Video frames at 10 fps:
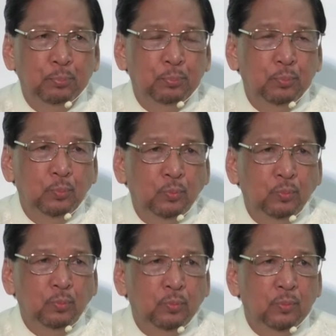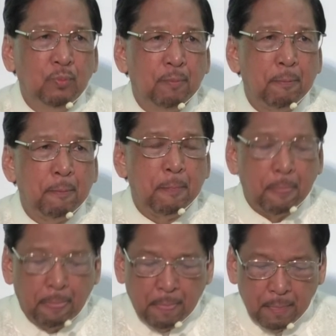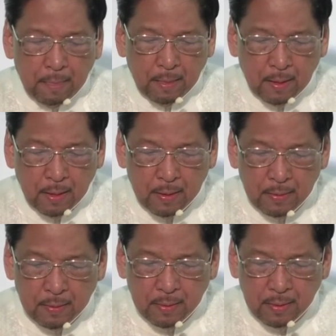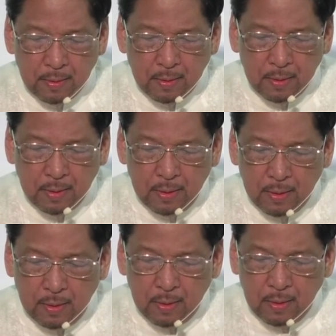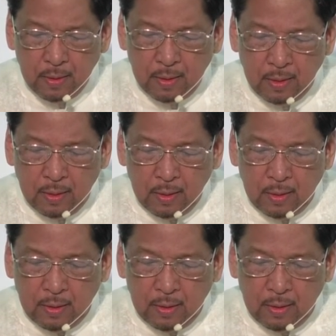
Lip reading: (silence)